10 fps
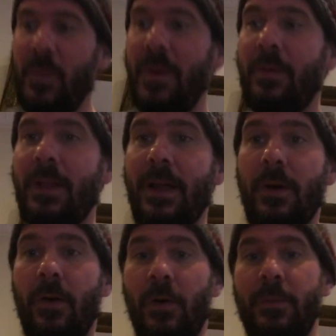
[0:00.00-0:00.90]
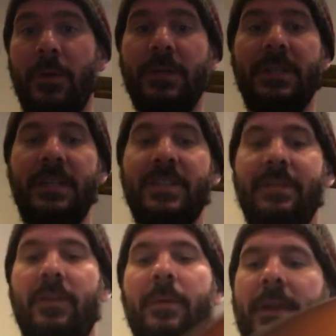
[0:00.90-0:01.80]
people at home. You can teach
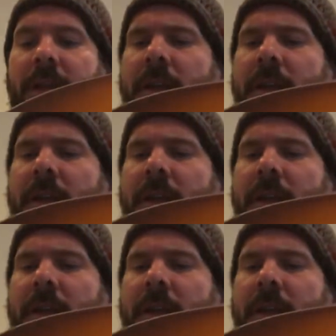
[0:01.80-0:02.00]
everybody. Do